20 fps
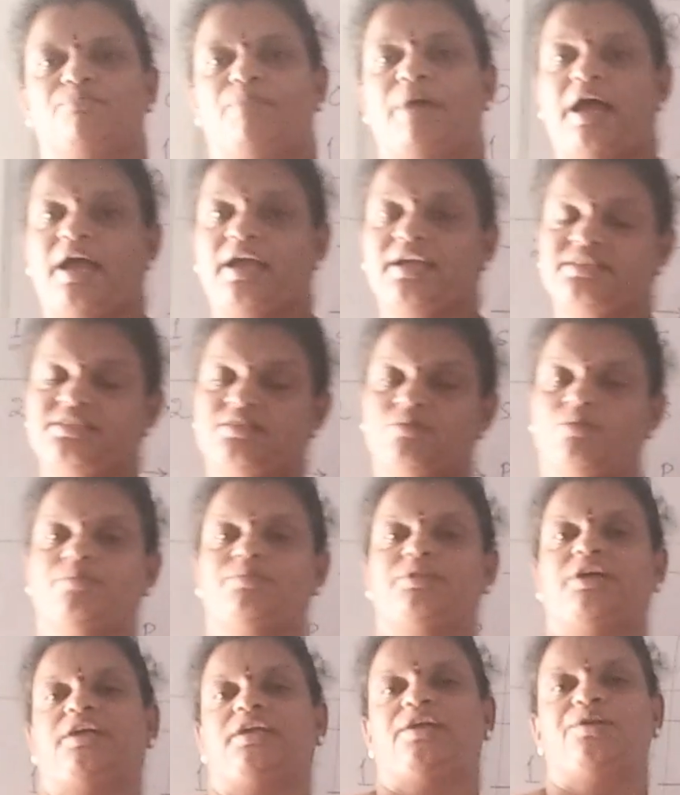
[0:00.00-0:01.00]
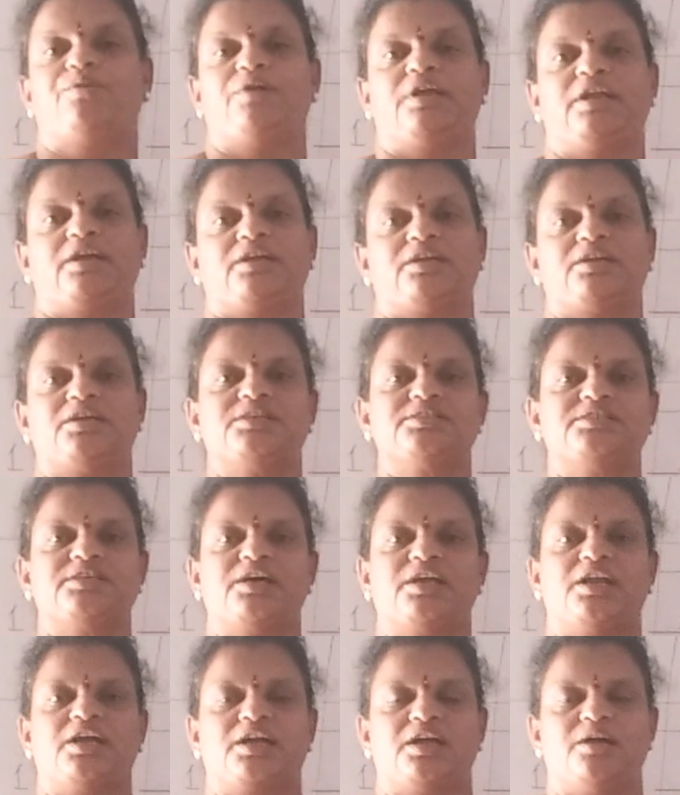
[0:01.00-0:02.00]
maximum 32 electrons
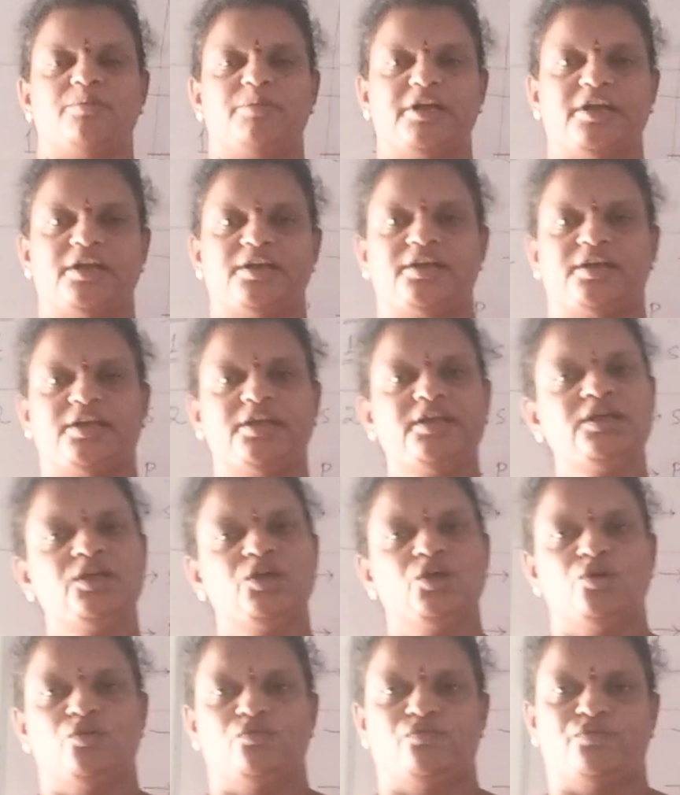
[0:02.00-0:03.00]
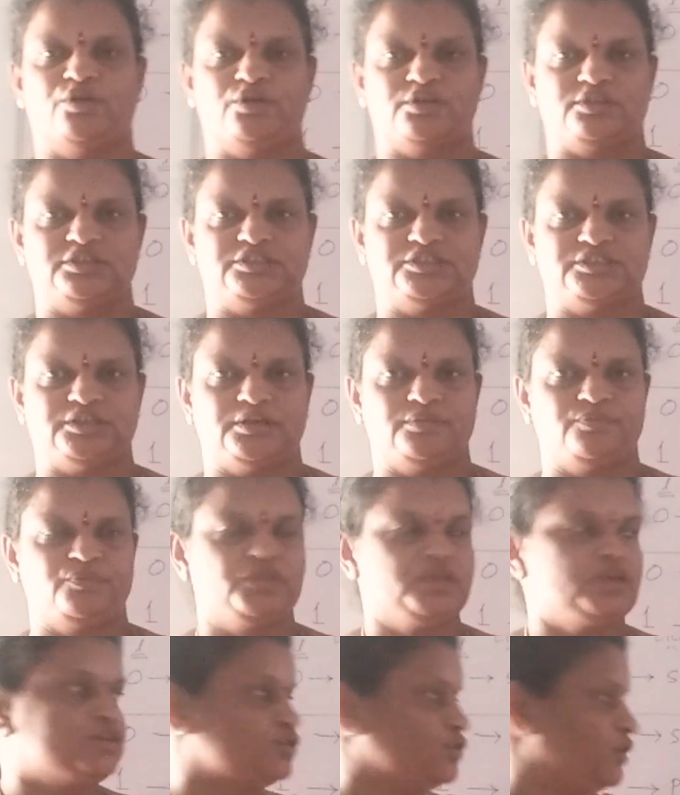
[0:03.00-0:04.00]
are accommodated in fourth shell.
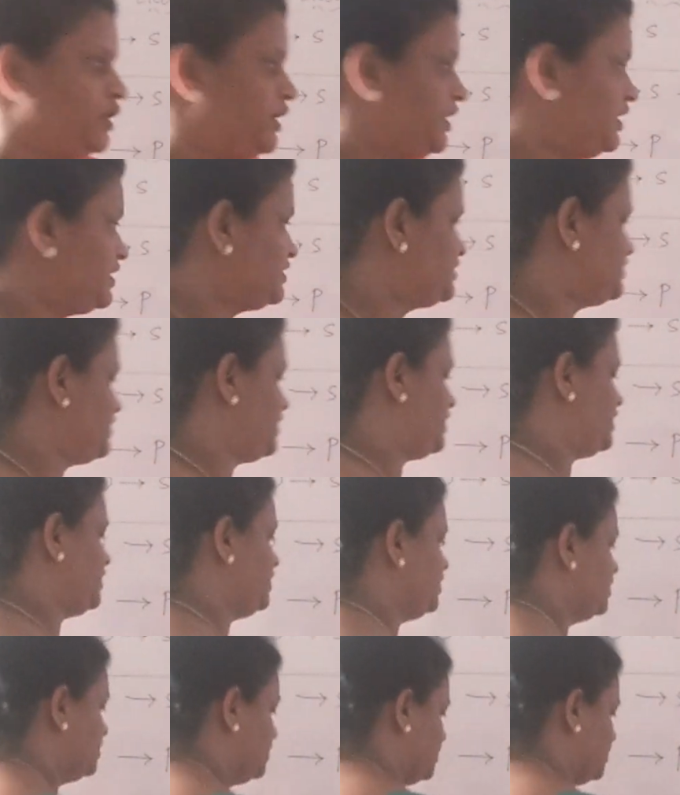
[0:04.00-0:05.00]
So let us see